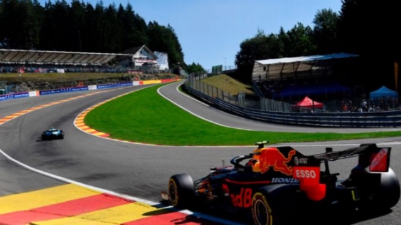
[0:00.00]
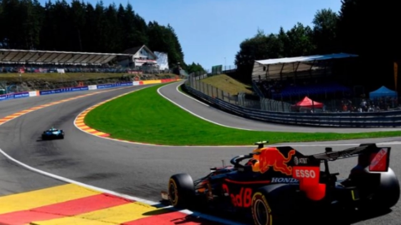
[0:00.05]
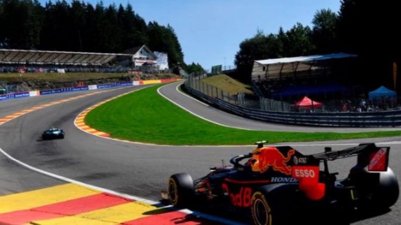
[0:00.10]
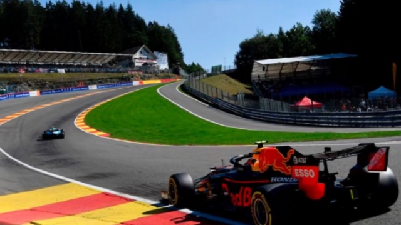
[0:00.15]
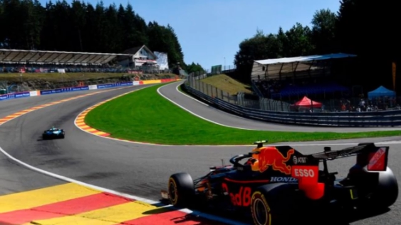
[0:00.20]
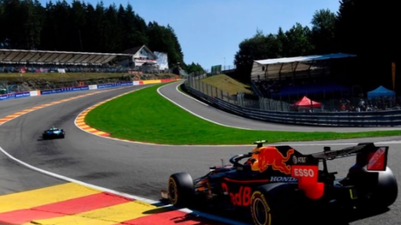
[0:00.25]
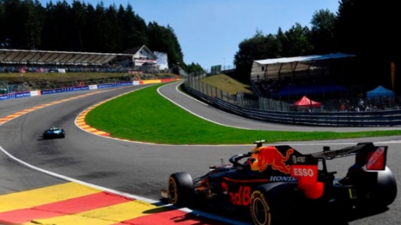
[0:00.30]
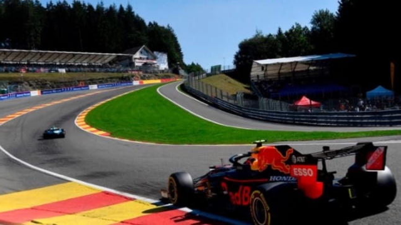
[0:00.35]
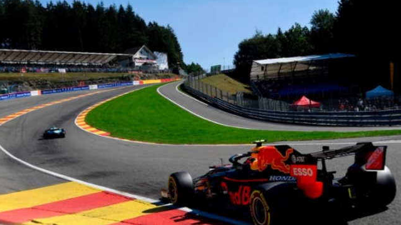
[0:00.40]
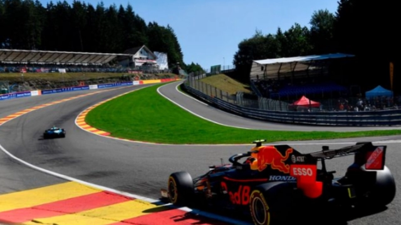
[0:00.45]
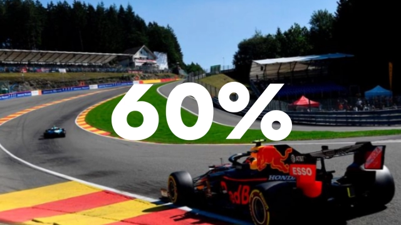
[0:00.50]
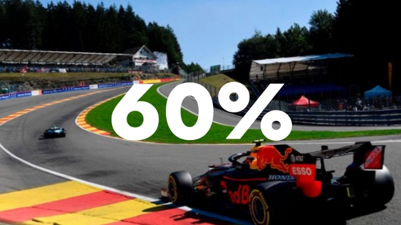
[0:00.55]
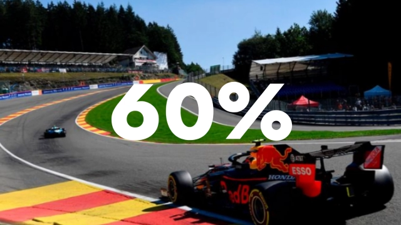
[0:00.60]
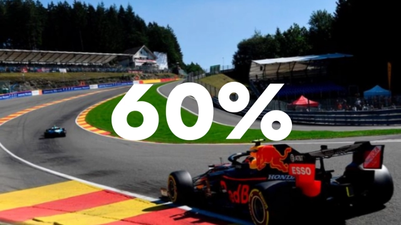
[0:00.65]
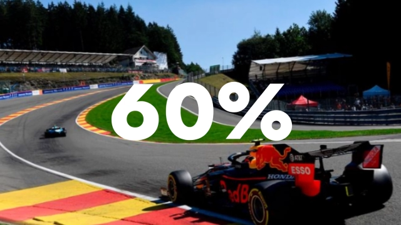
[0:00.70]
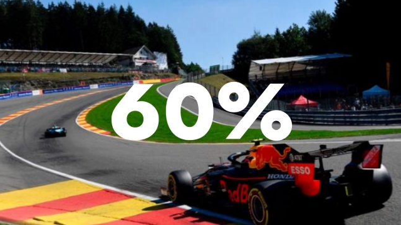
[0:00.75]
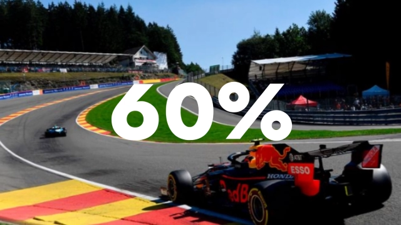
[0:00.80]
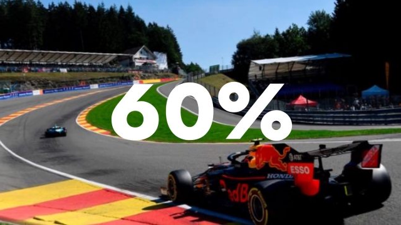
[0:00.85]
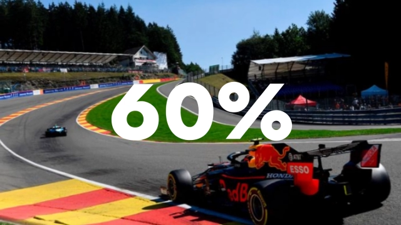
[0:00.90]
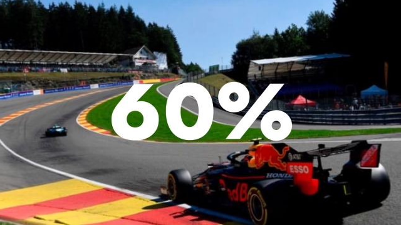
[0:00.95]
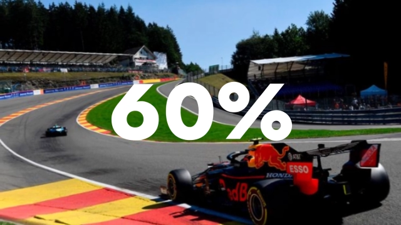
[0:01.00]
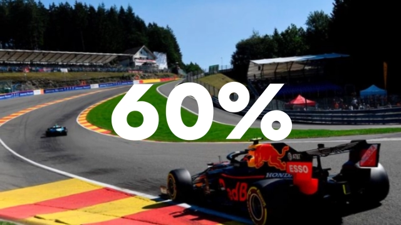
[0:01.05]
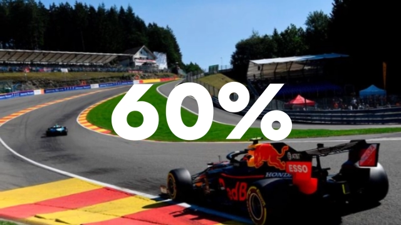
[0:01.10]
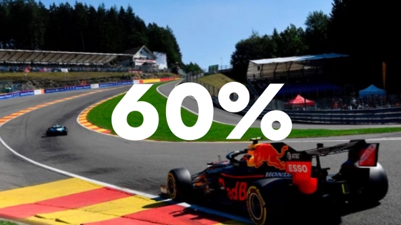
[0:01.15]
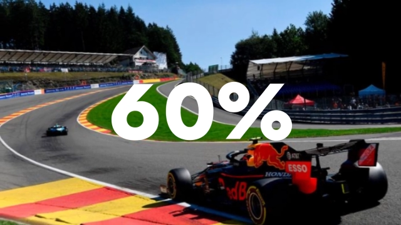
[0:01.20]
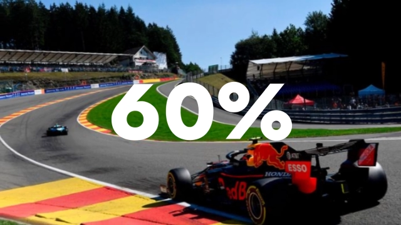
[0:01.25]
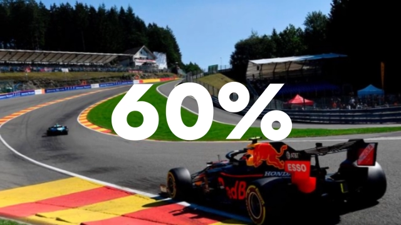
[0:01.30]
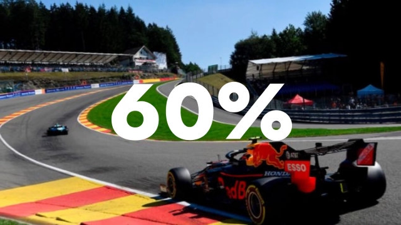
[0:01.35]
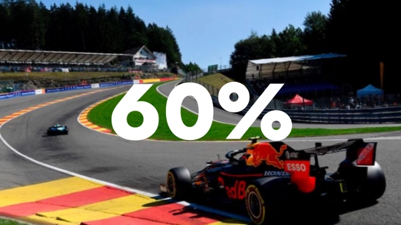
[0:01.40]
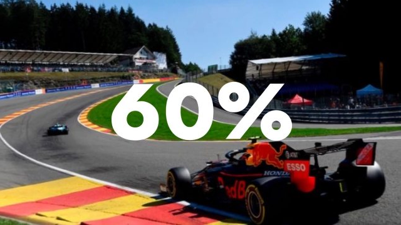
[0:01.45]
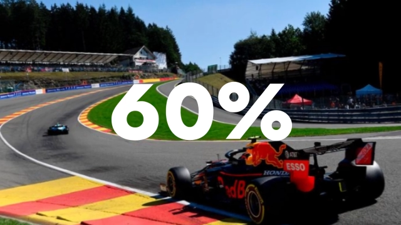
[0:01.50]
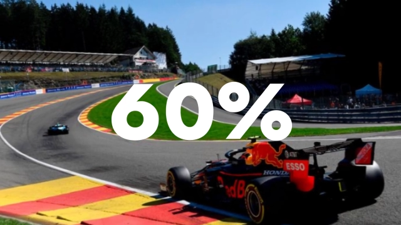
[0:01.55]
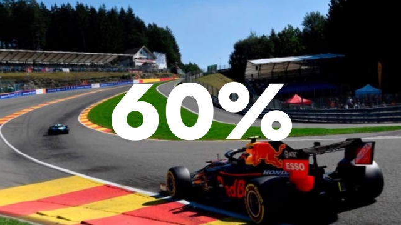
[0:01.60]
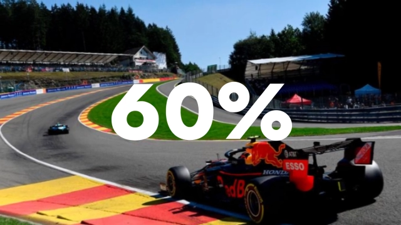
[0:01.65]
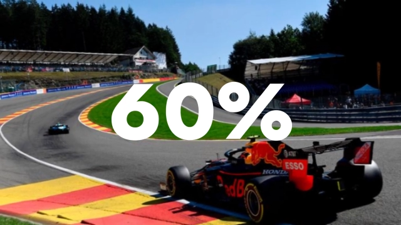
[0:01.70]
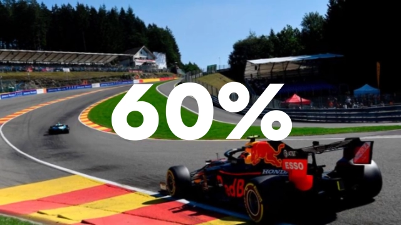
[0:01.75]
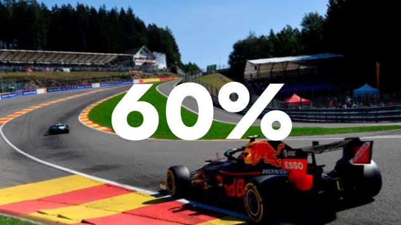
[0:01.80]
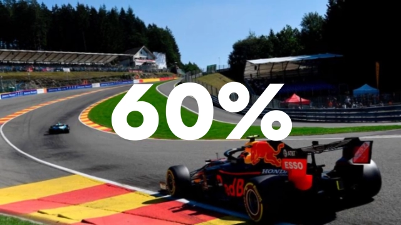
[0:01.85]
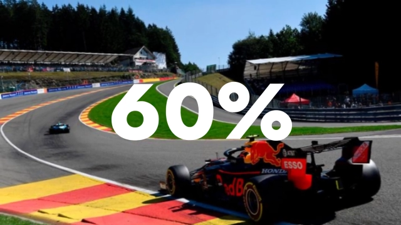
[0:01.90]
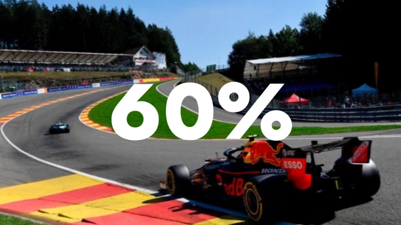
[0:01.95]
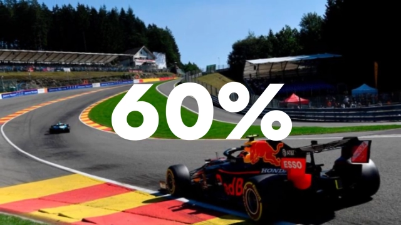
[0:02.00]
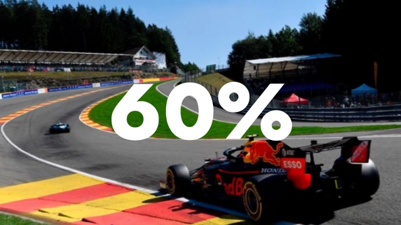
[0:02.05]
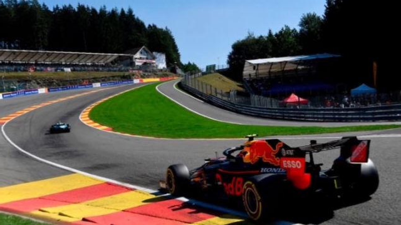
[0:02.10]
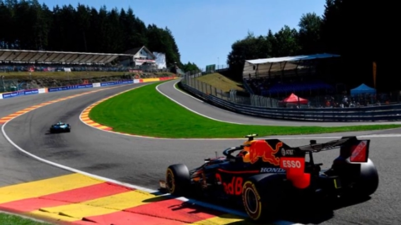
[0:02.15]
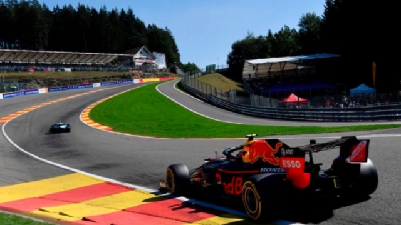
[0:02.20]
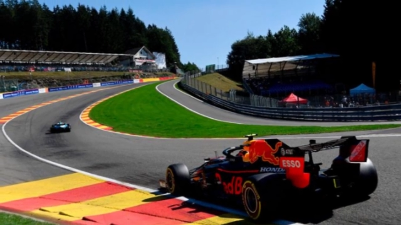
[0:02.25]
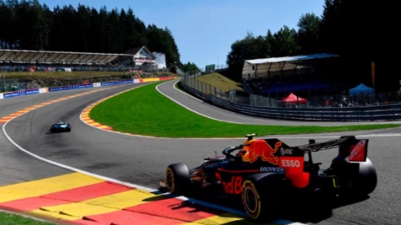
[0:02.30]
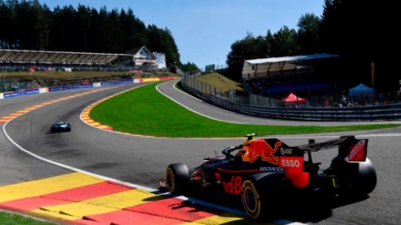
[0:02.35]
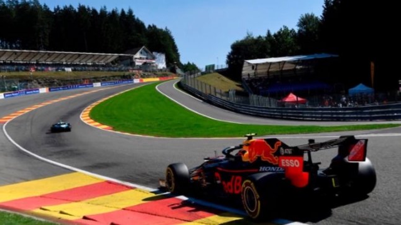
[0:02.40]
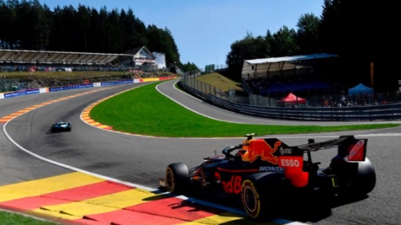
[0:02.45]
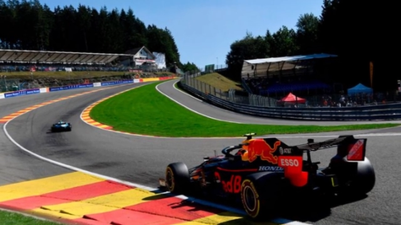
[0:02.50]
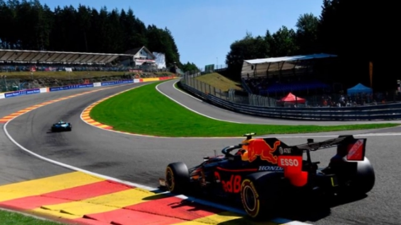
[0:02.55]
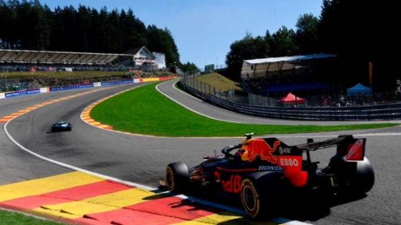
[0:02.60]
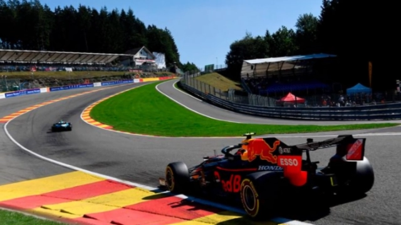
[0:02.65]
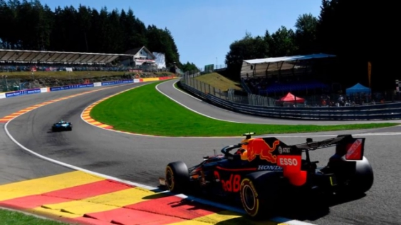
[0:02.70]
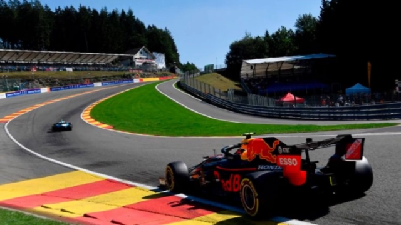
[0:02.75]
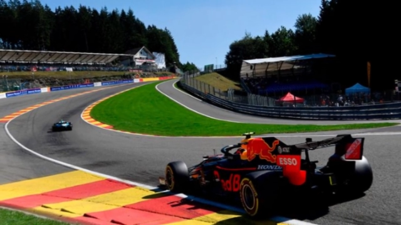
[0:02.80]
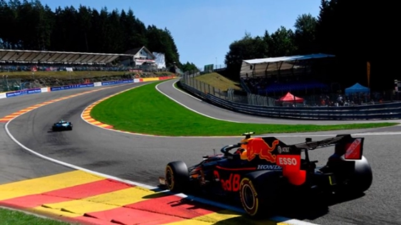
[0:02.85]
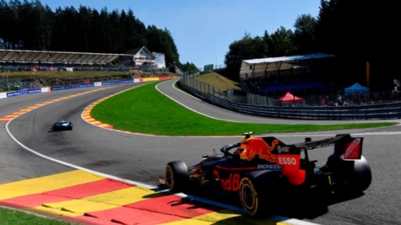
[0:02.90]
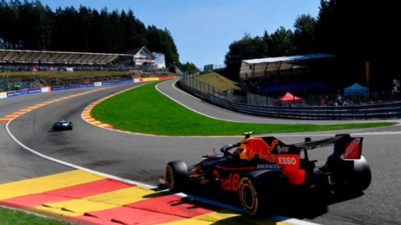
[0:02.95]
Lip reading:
[unreadable: no face in view]